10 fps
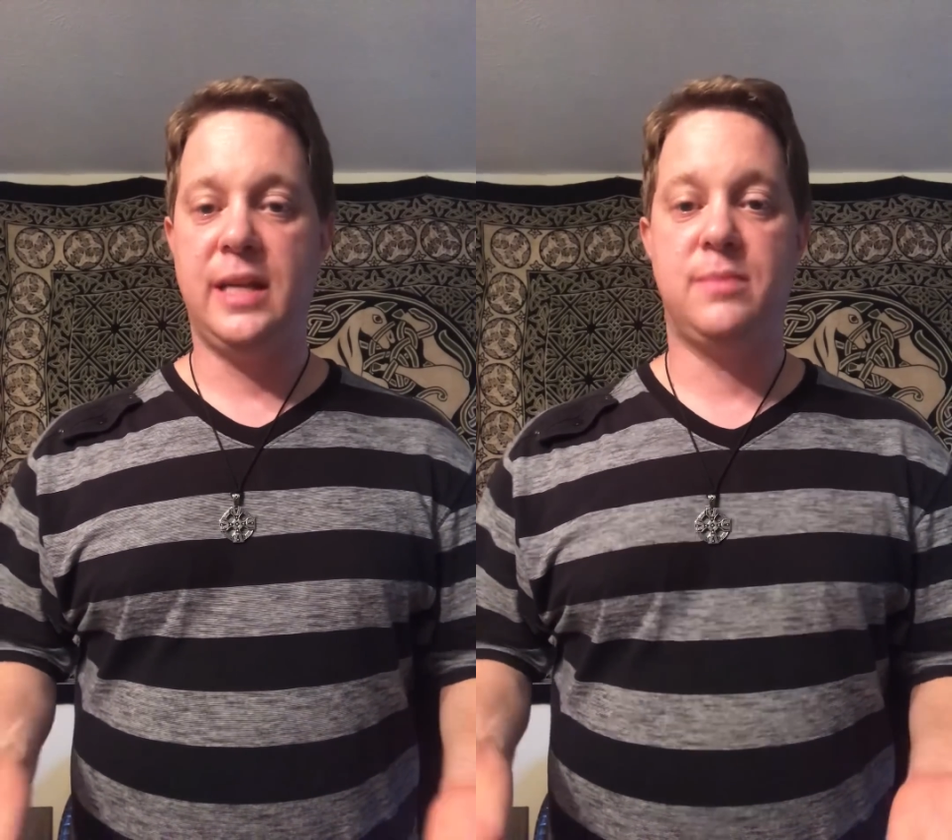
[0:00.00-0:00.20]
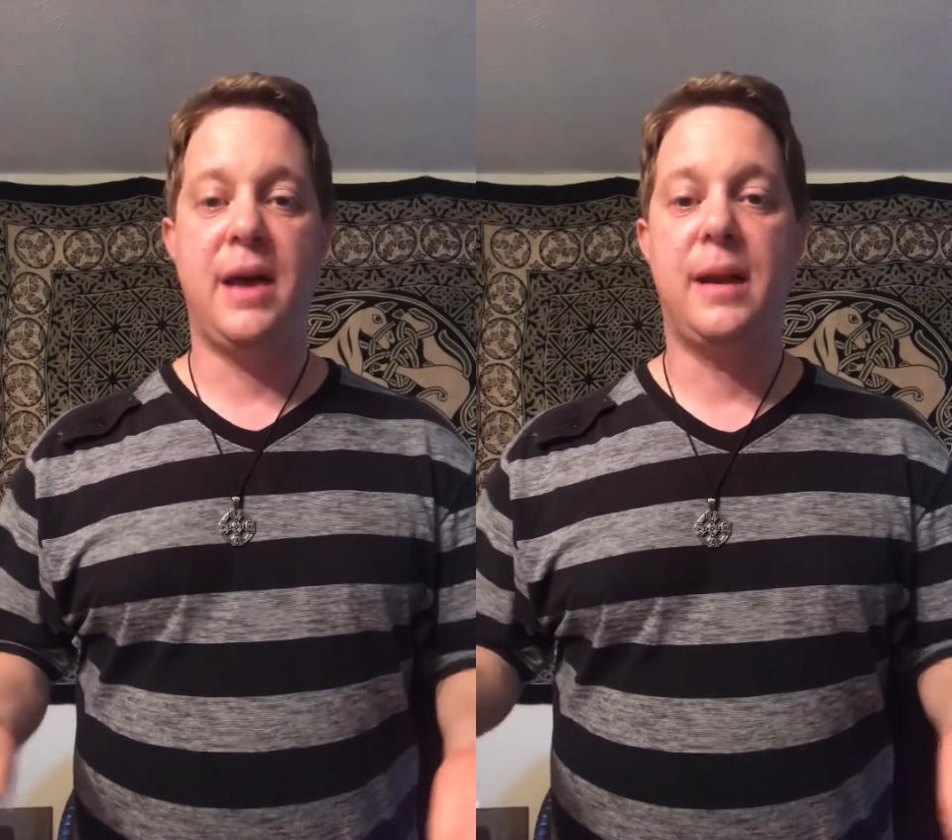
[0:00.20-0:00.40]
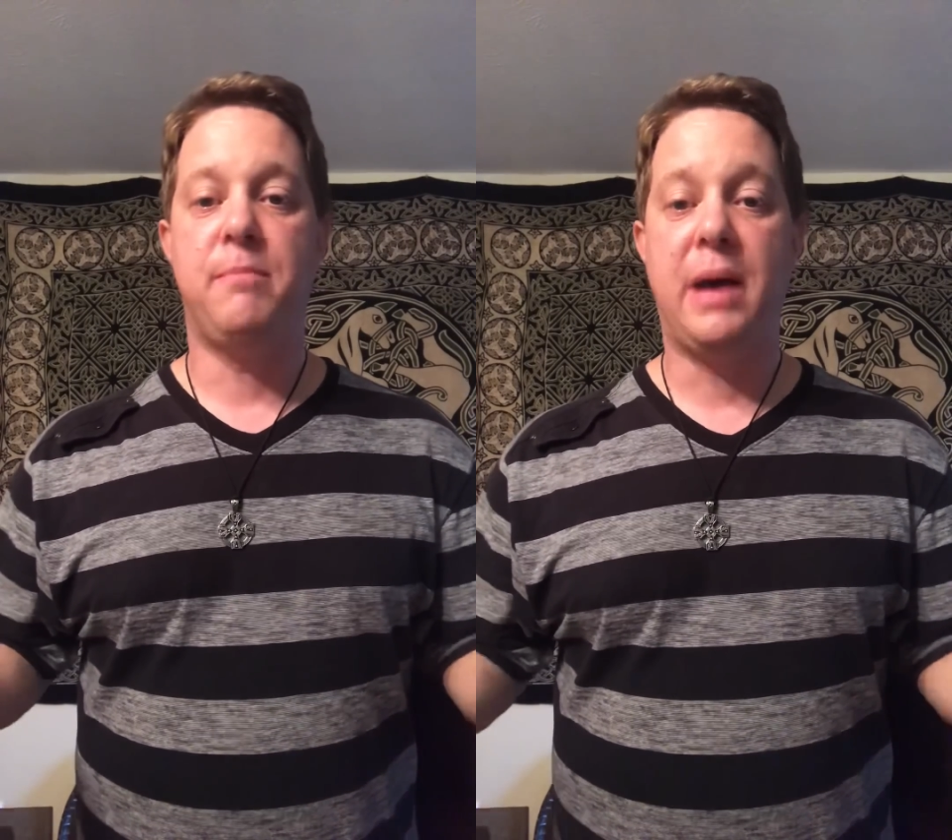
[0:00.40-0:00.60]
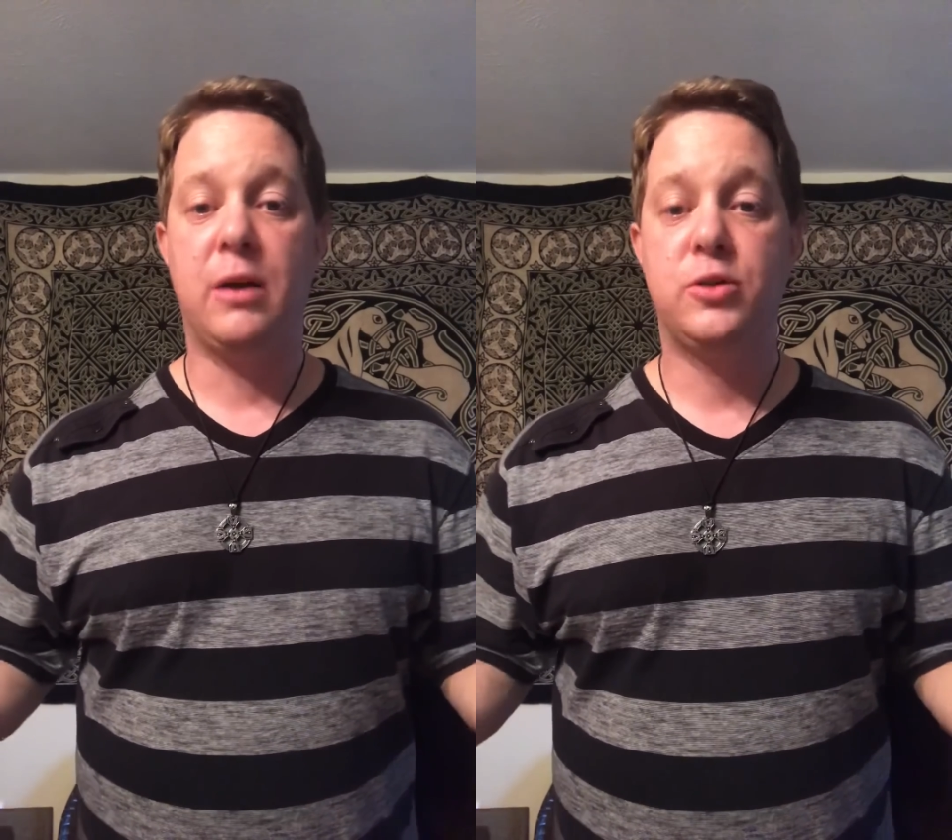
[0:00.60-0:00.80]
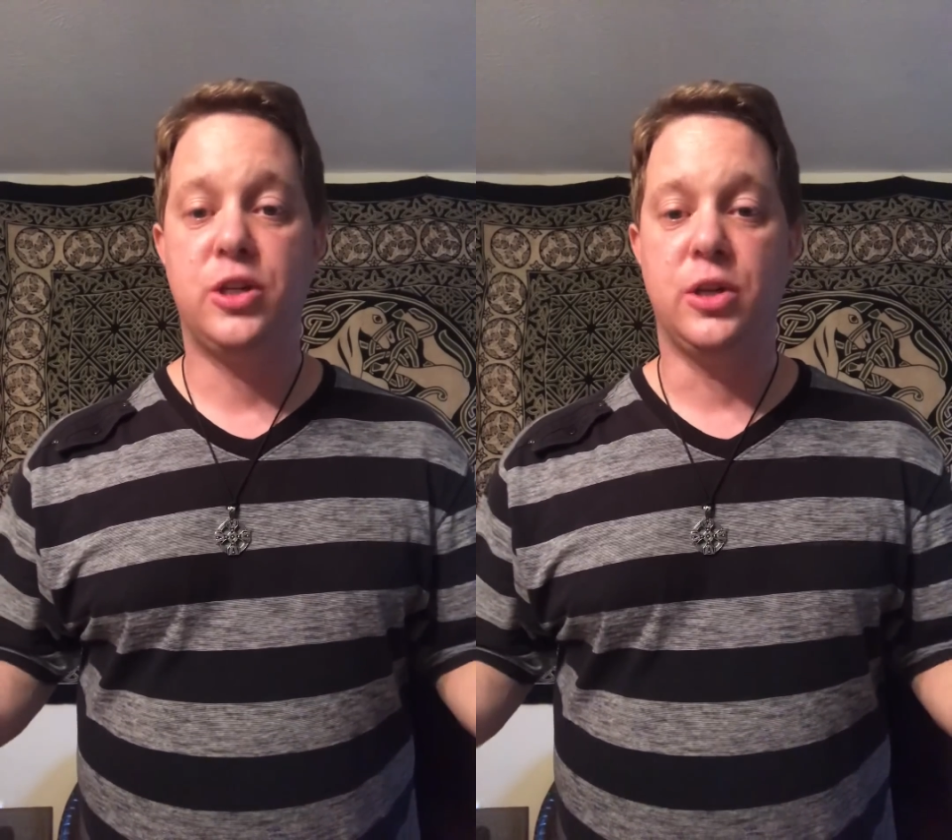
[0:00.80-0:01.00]
He's mad
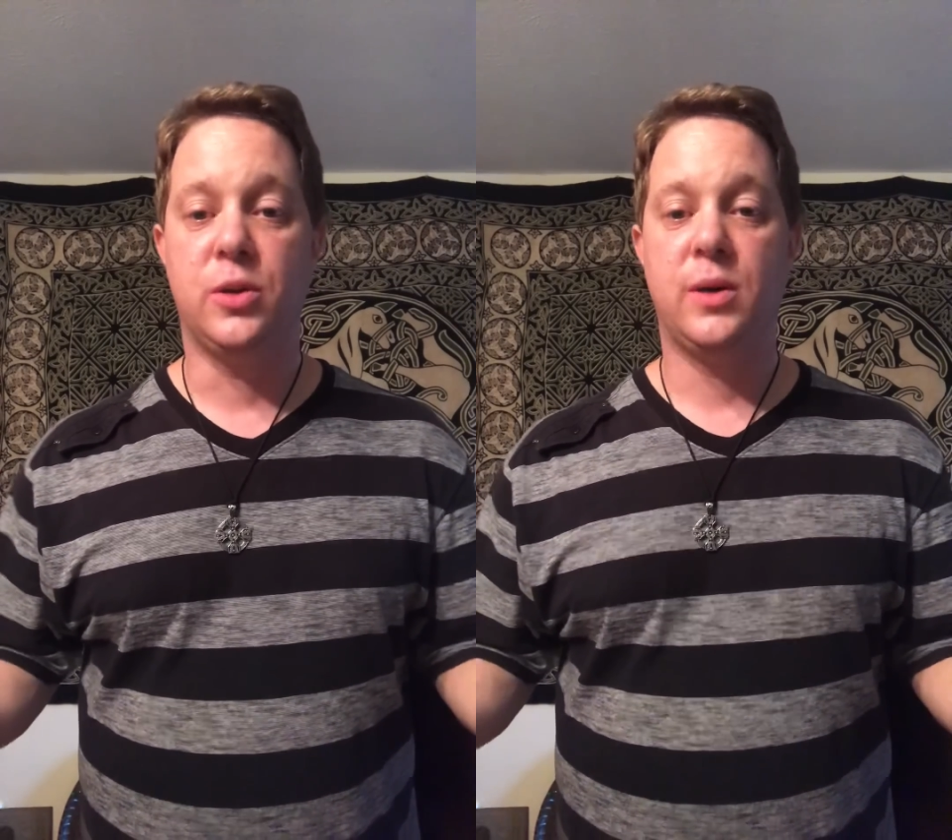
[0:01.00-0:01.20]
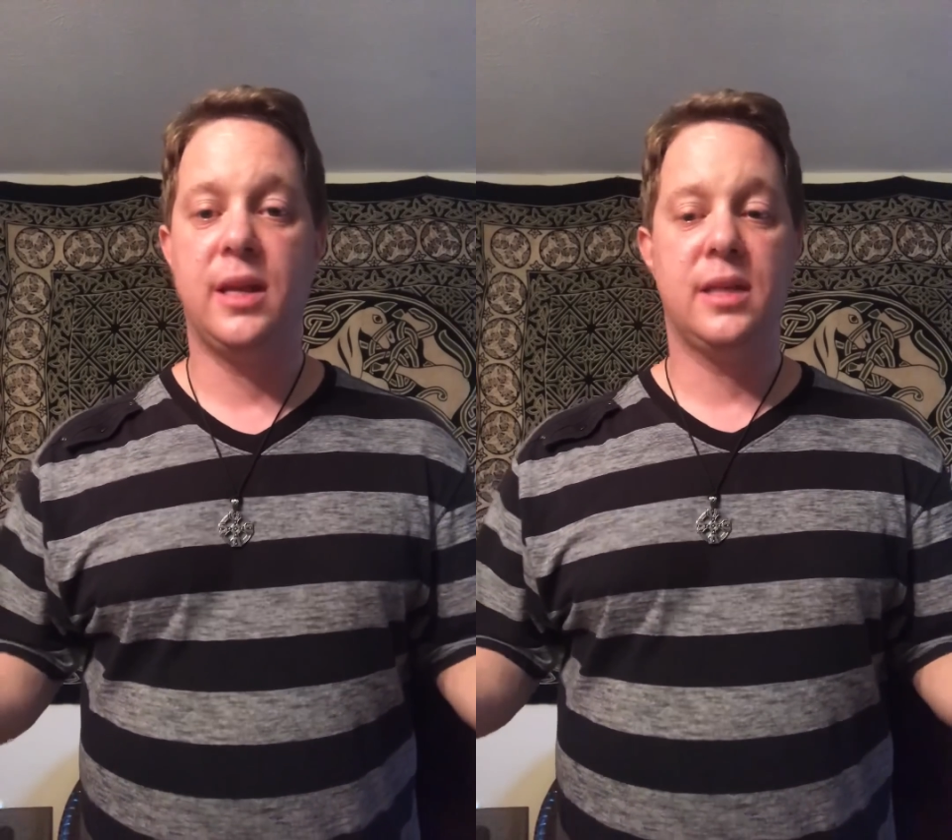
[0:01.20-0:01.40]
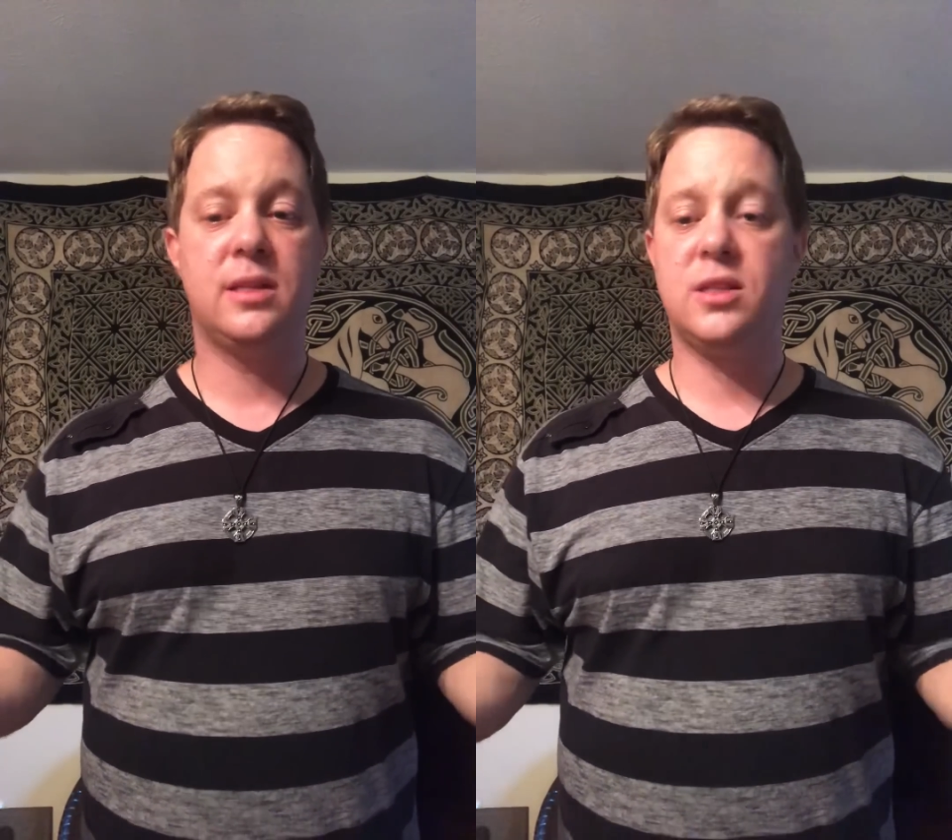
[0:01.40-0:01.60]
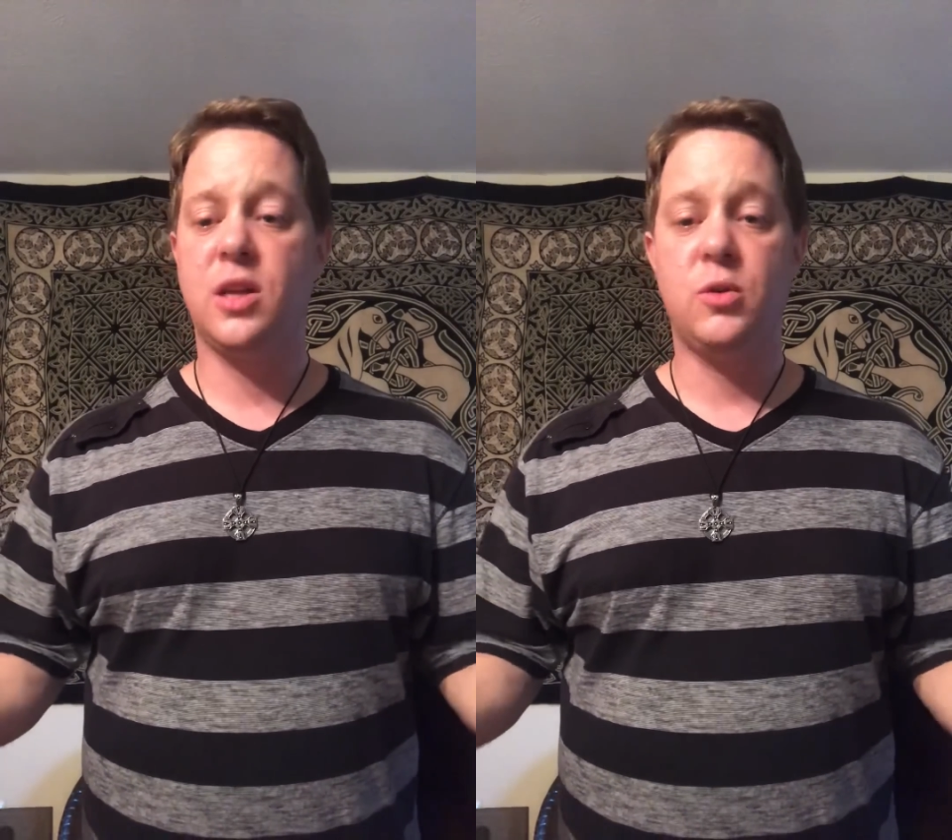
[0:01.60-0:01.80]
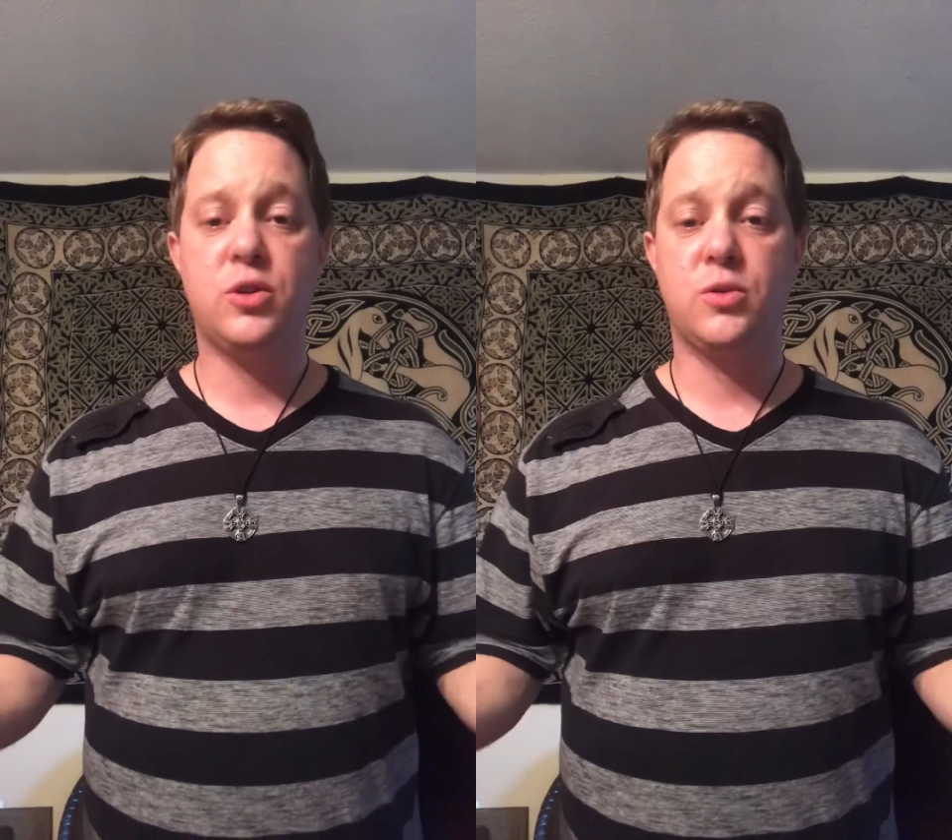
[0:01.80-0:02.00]
about you. And it's
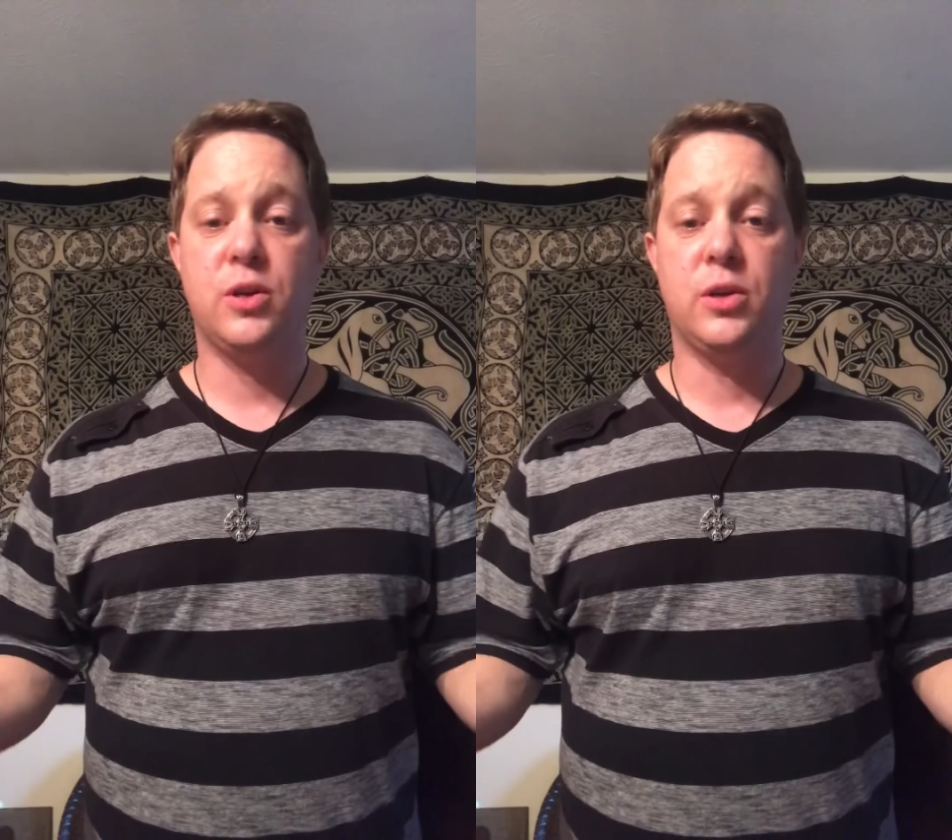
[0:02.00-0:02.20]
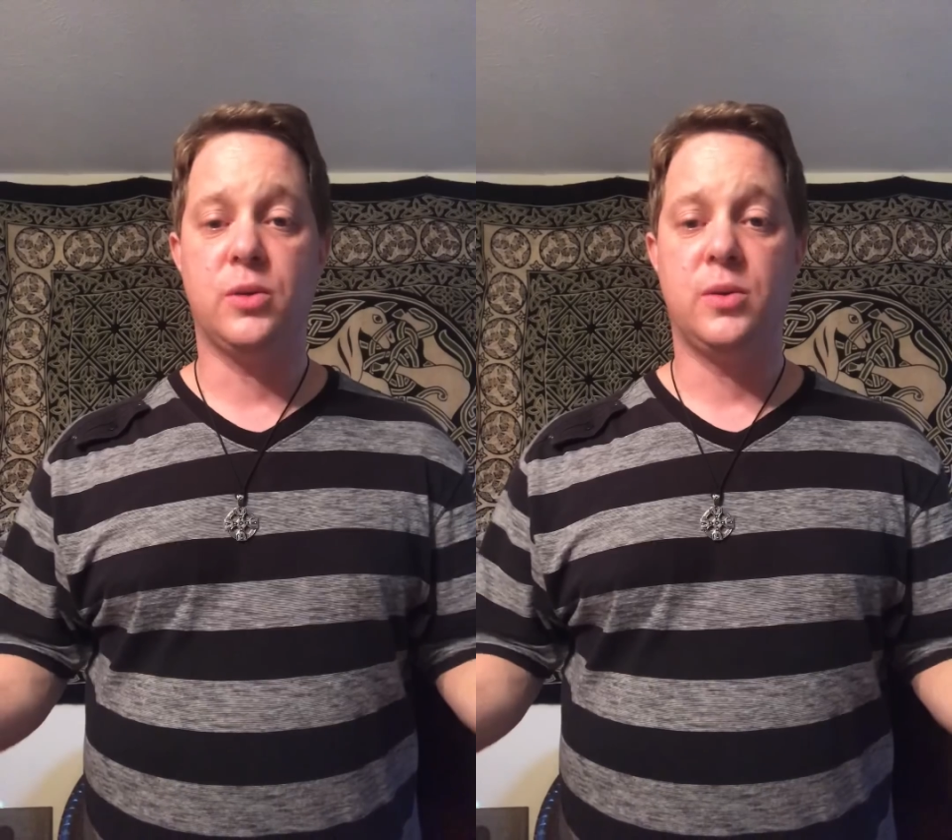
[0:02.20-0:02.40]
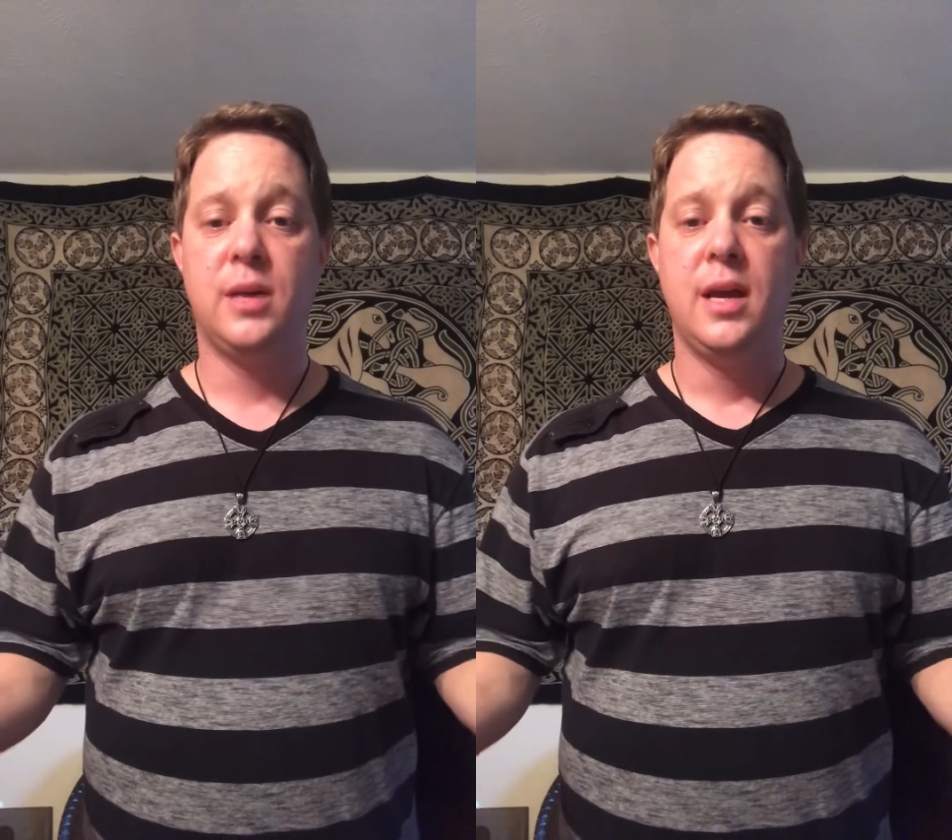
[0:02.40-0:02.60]
so true.